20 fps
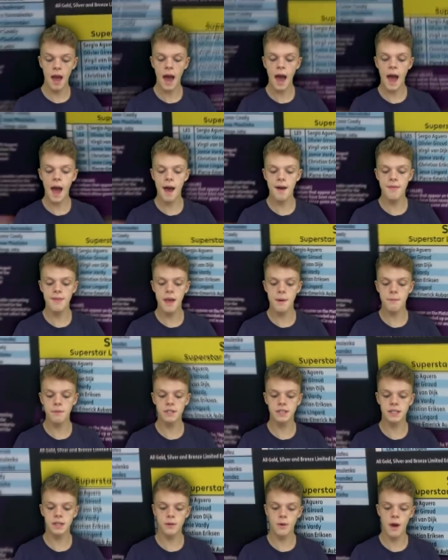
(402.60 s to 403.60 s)
And then
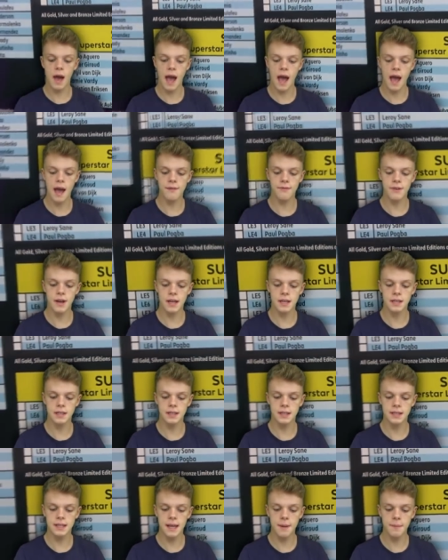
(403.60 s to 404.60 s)
we do have
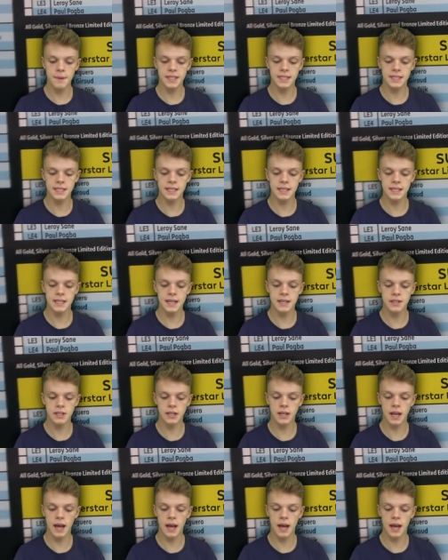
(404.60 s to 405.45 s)
limited edition